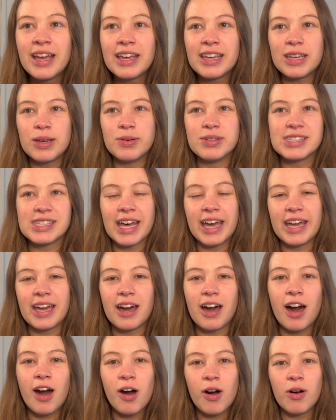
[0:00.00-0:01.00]
he was
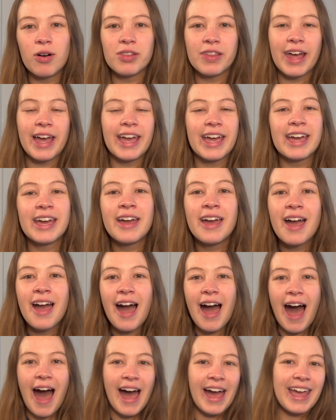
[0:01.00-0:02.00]
like, oh, like
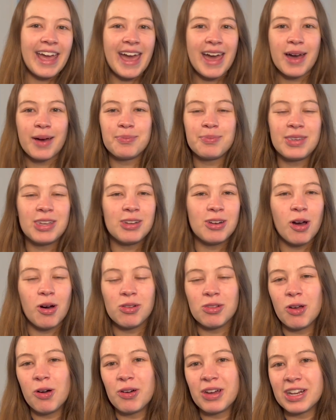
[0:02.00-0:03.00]
I am, you know,
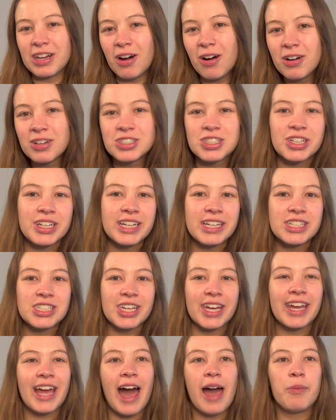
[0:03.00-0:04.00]
Logan Aldridge,
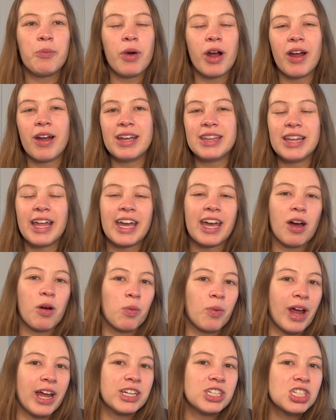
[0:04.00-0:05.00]
like I'm wearing like a
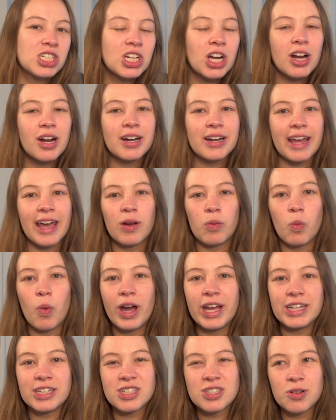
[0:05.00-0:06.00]
red shirt and
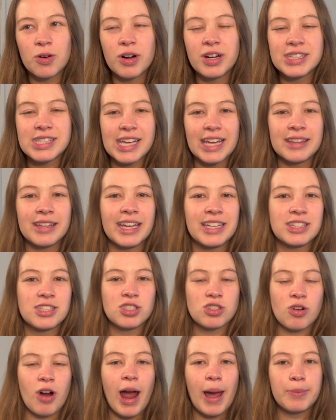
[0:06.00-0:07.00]
white shorts, and like
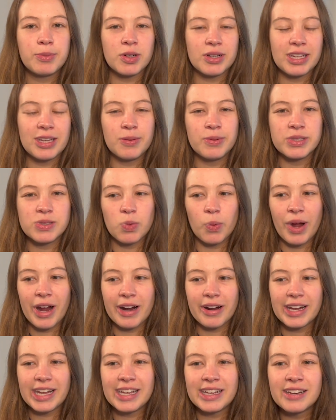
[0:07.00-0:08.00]
described what he was
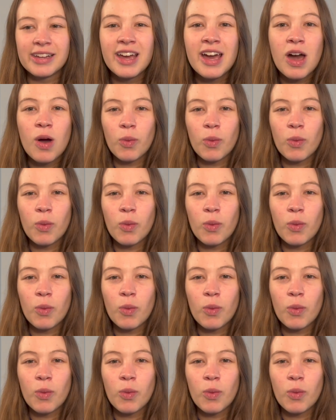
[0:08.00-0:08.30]
wearing,